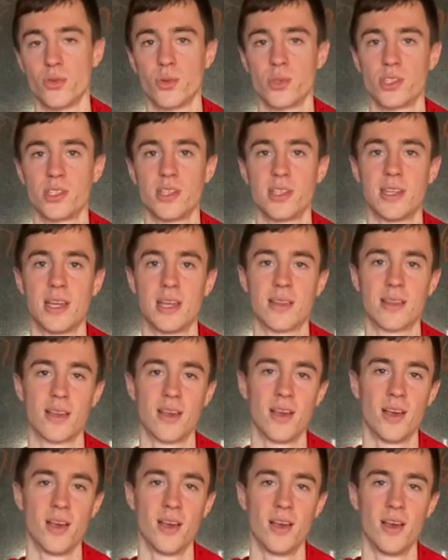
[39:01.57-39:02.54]
You will see that,
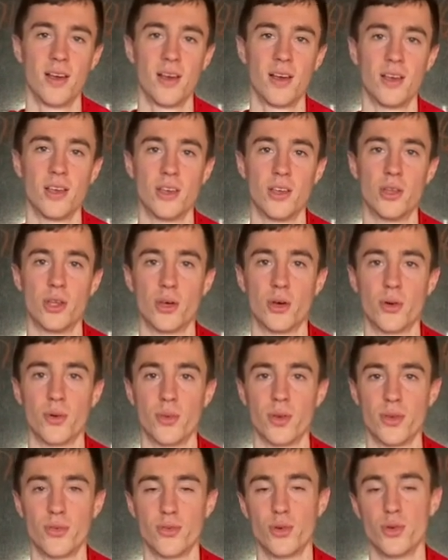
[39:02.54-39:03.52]
you know,
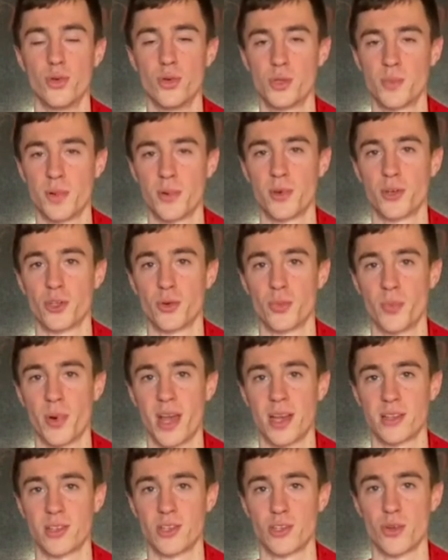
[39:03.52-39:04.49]
if you do spiritual
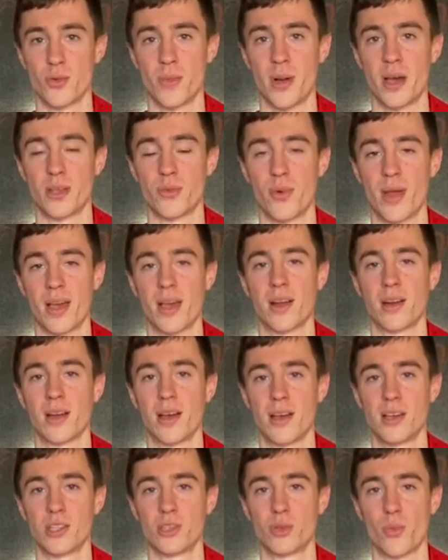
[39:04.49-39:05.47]
practice, you might
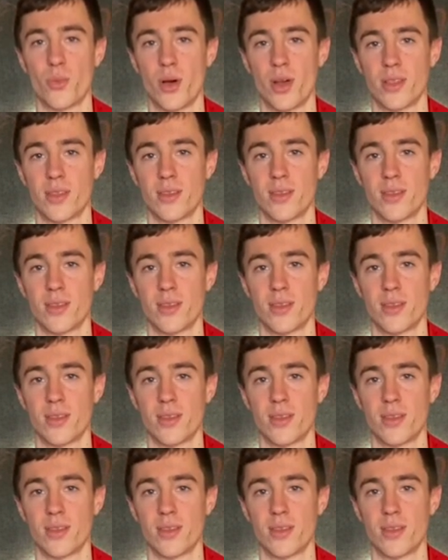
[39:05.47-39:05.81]
recognize what